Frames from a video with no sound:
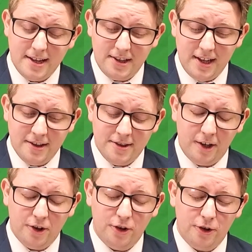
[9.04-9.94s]
This is
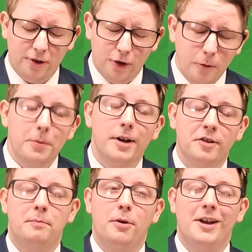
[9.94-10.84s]
the
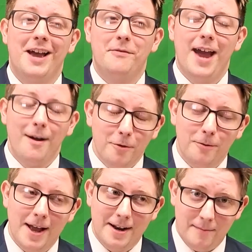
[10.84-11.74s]
stupidest book I've ever
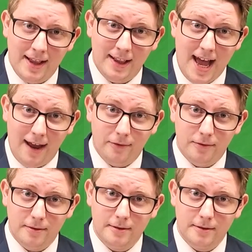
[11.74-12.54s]
read in my life.